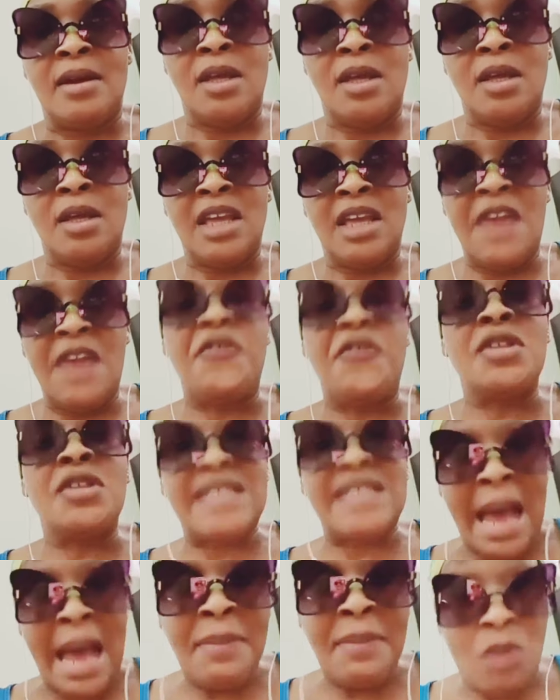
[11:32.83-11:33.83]
If you
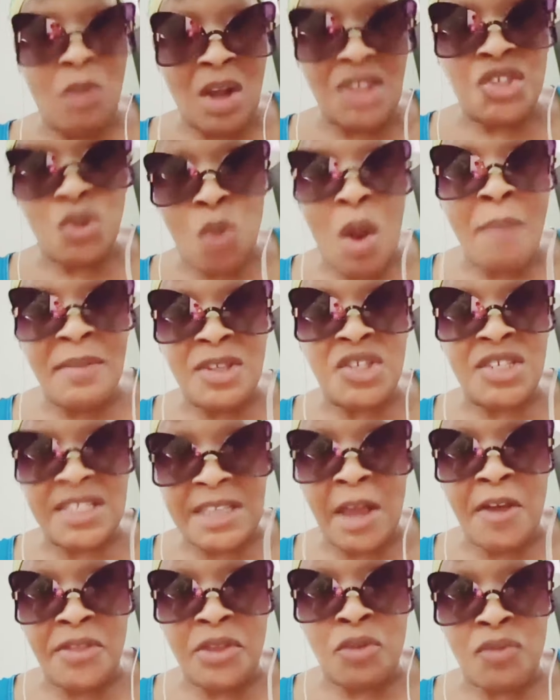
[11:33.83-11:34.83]
tell me what you want me to say
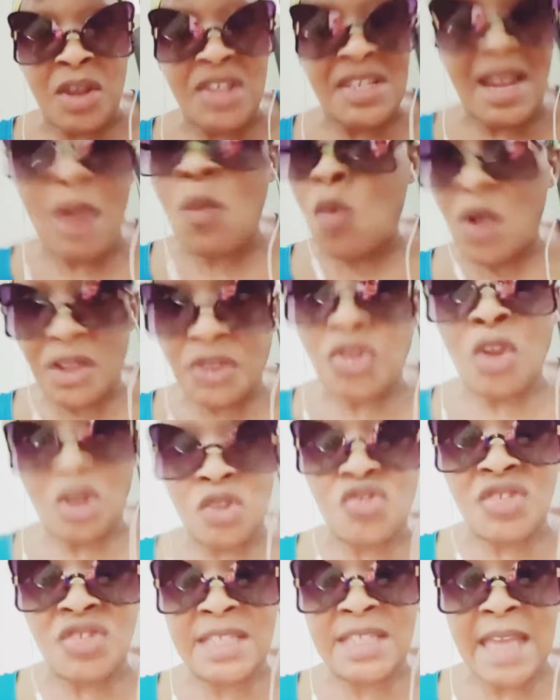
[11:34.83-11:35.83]
on the radio and what not
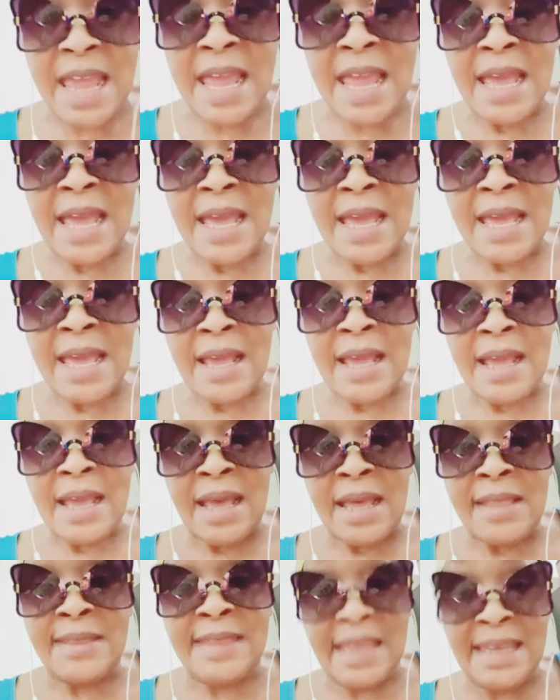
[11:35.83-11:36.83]
to say,
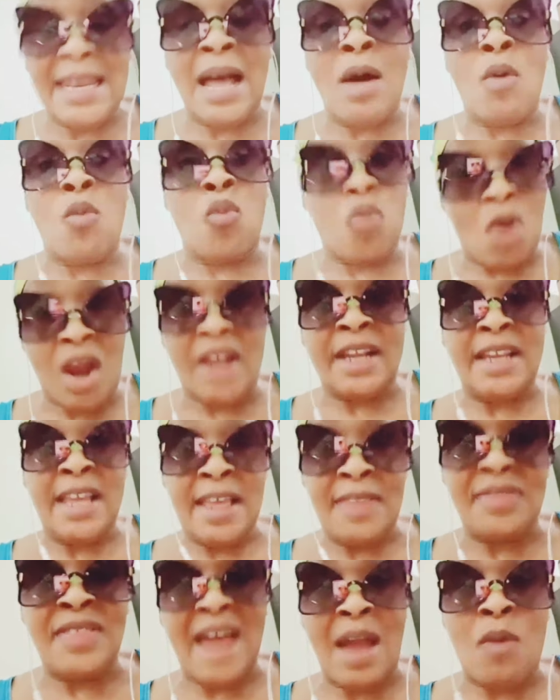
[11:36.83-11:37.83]
then I'll work
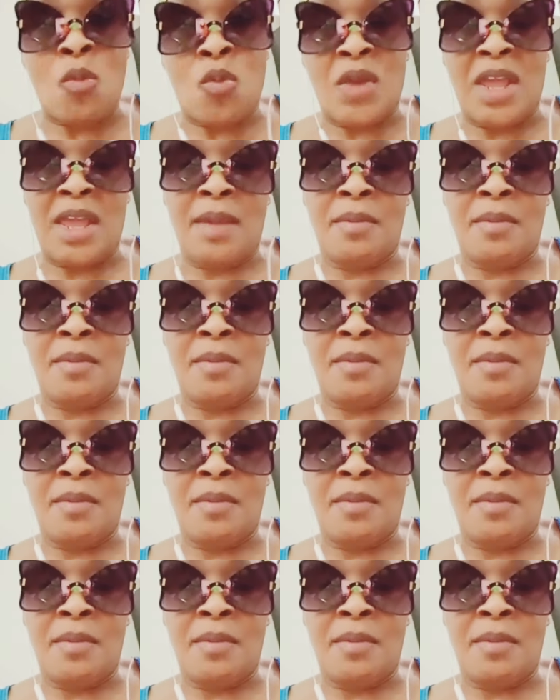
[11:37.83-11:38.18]
in that way.